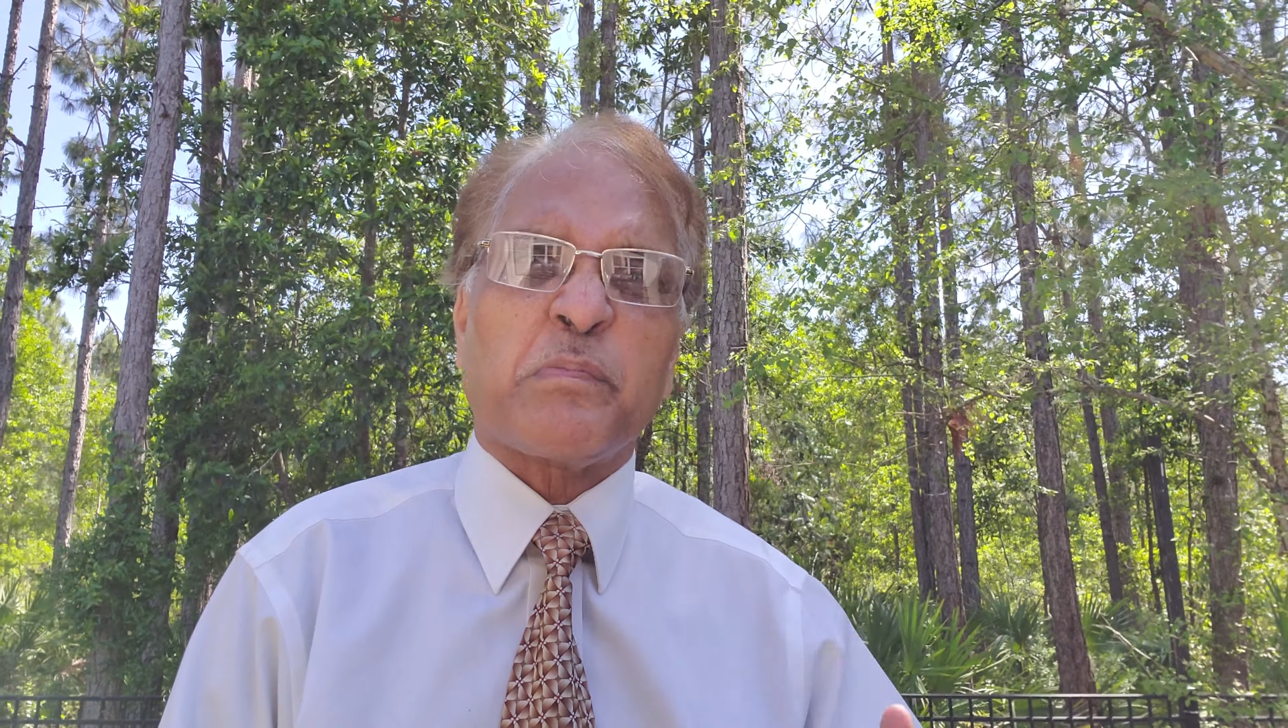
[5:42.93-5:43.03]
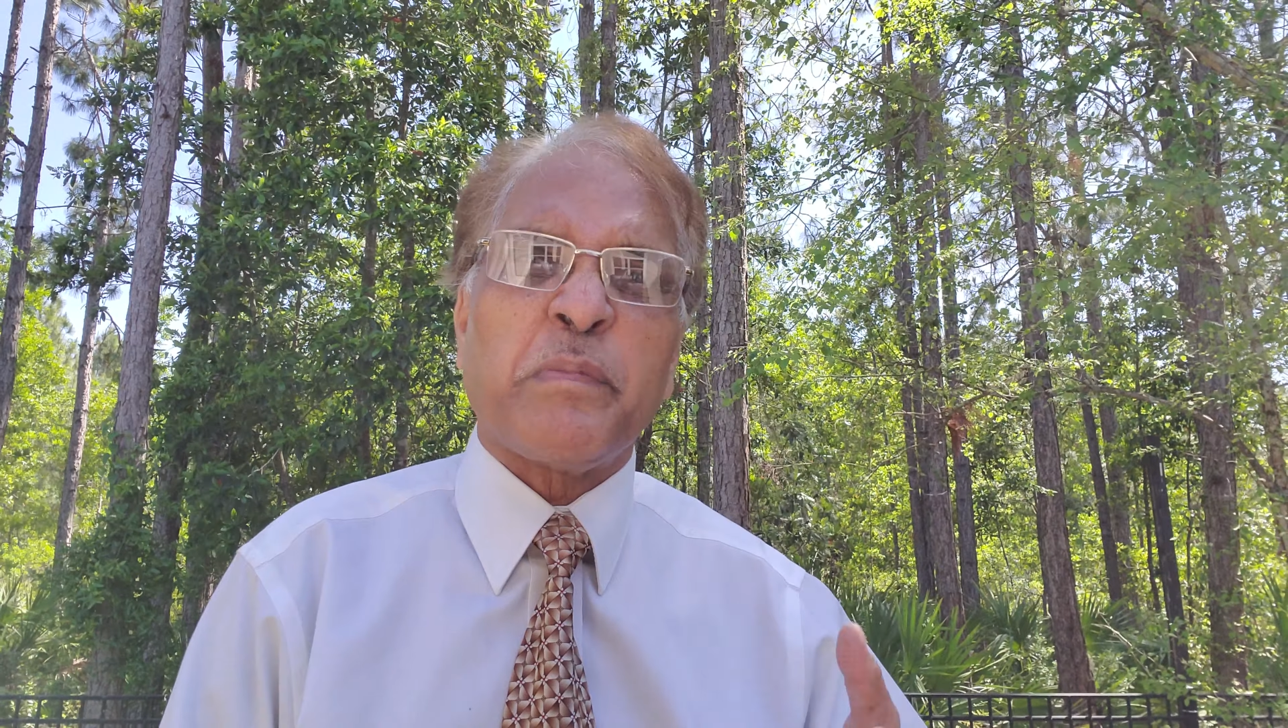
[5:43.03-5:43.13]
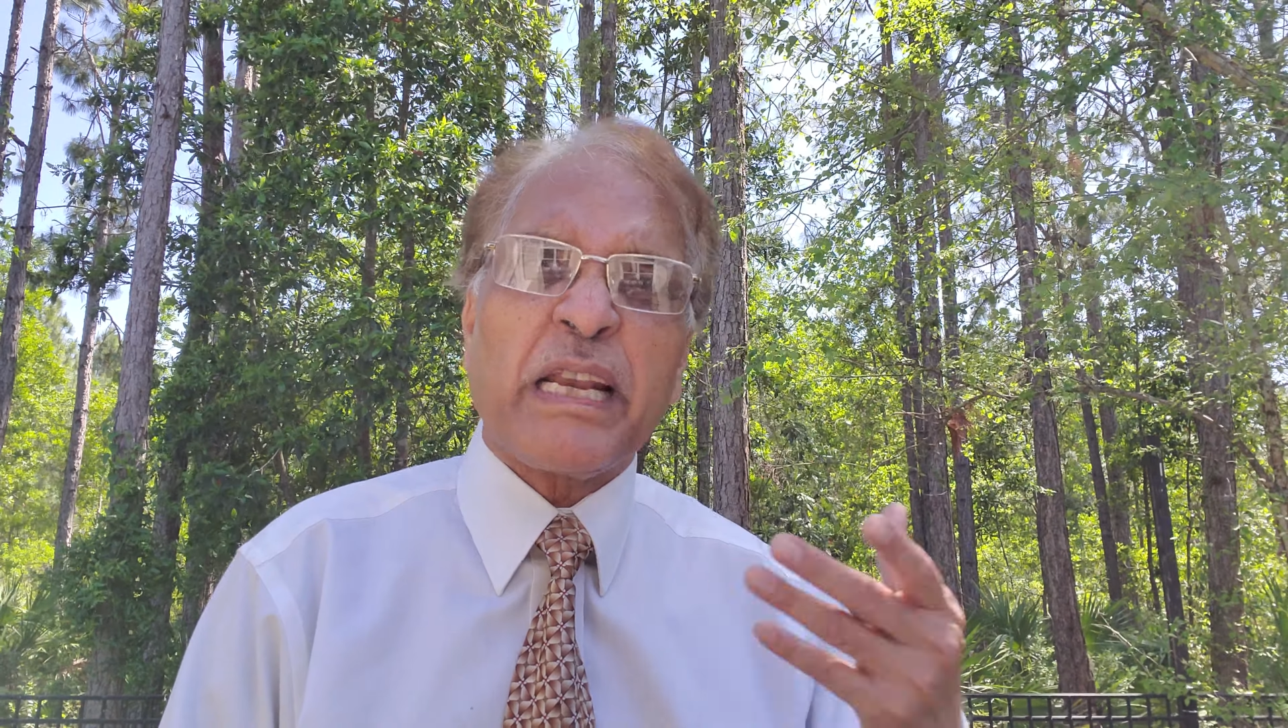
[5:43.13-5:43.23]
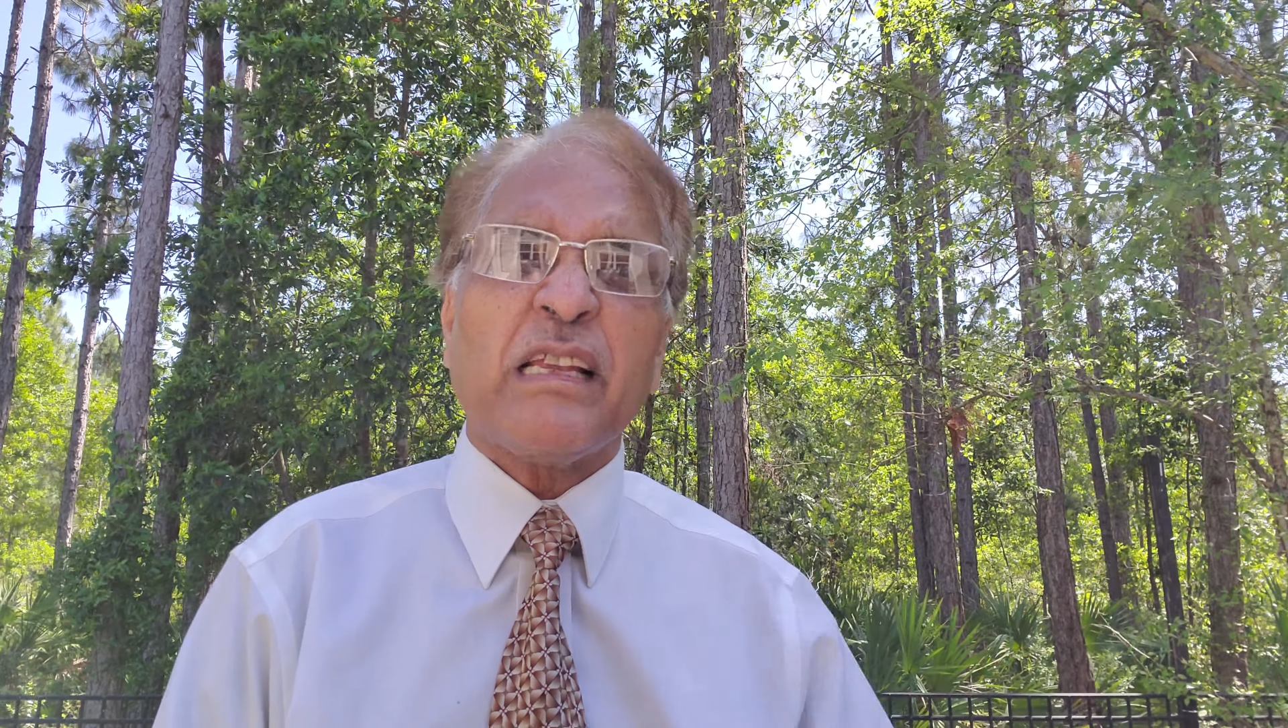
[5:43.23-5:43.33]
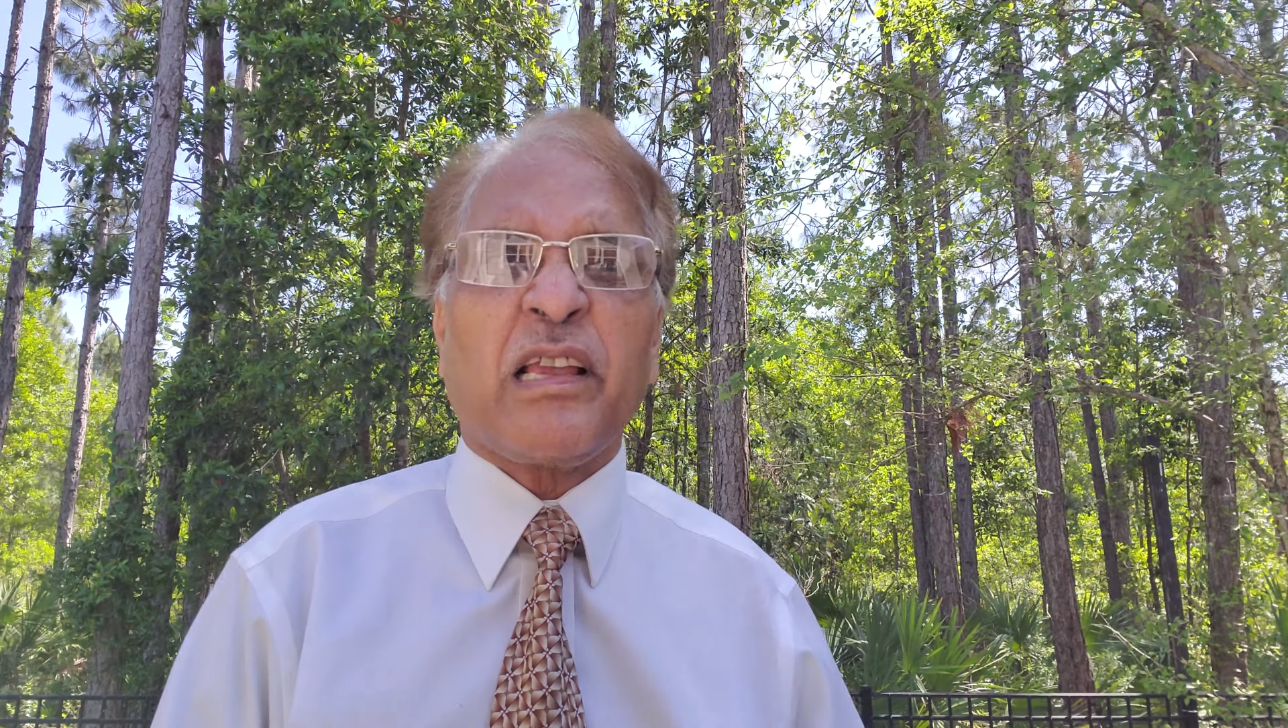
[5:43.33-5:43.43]

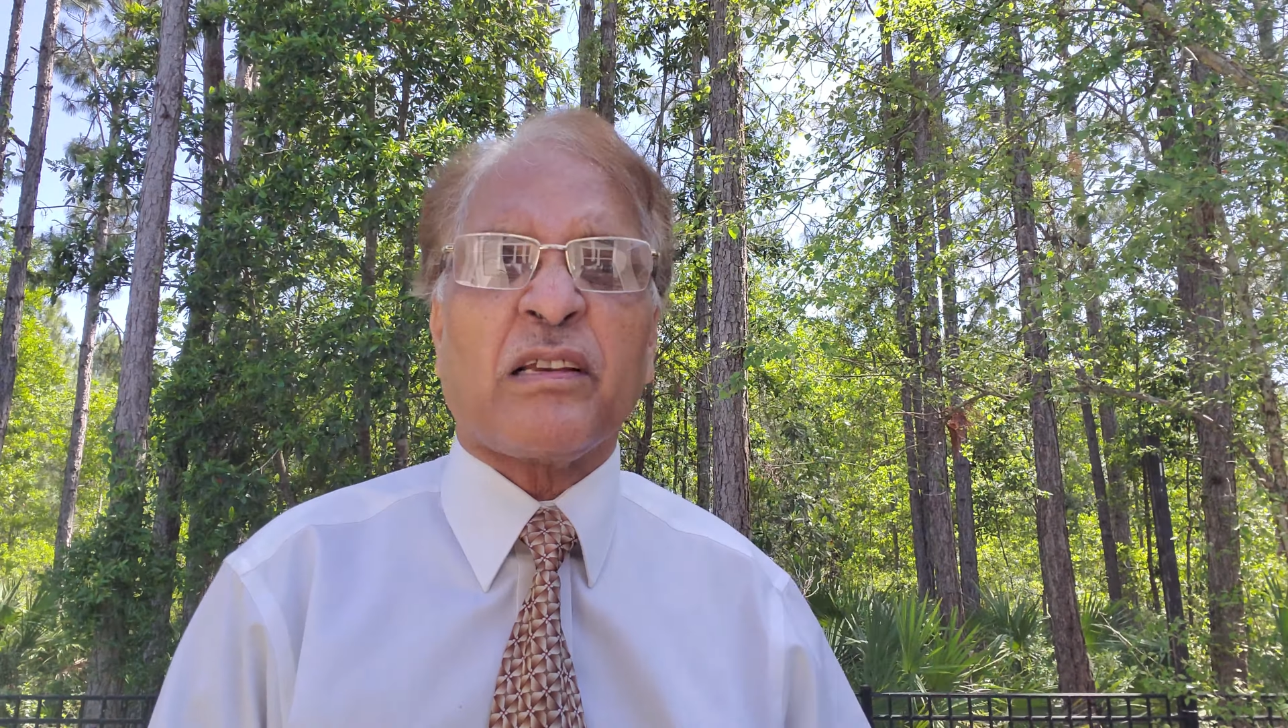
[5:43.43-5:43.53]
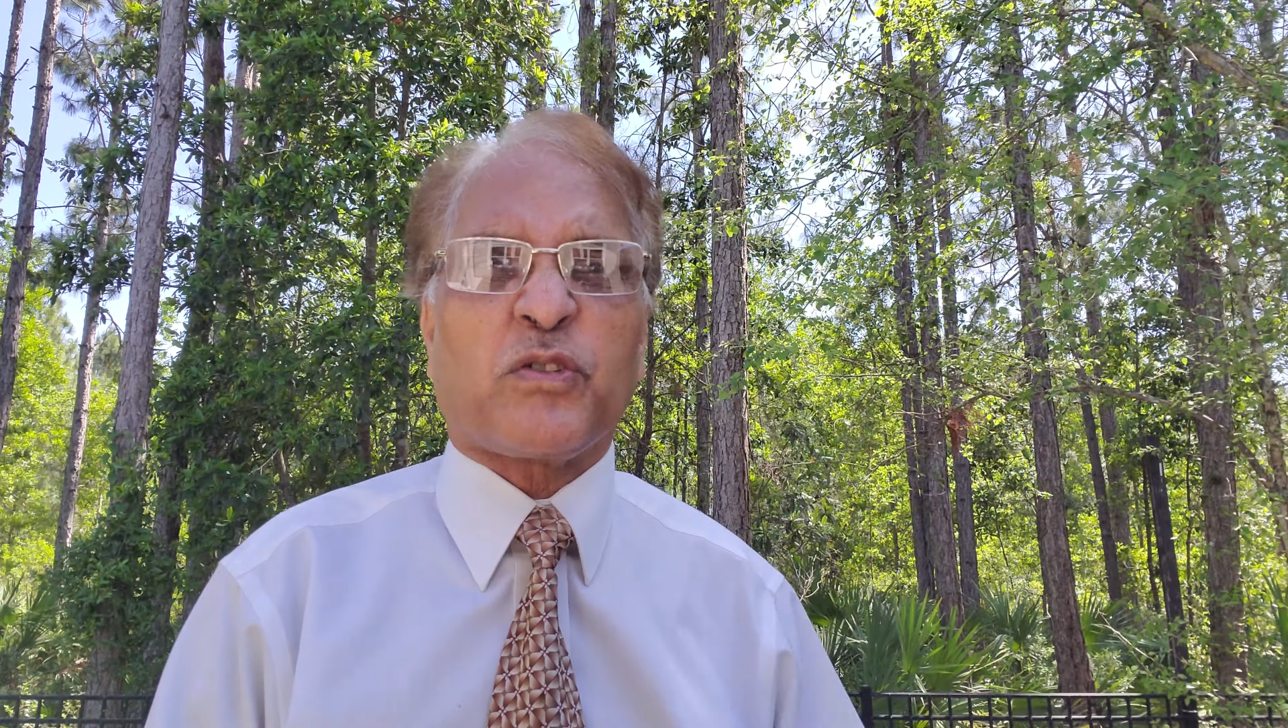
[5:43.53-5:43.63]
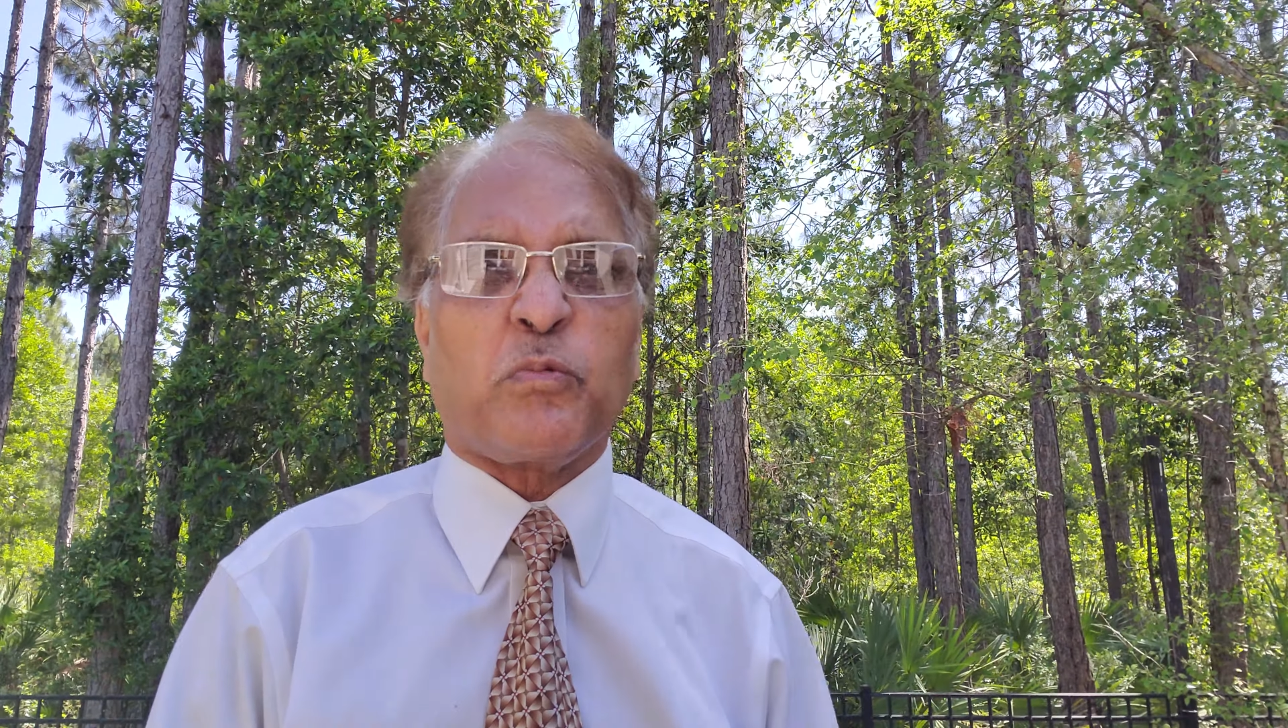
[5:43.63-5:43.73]
many things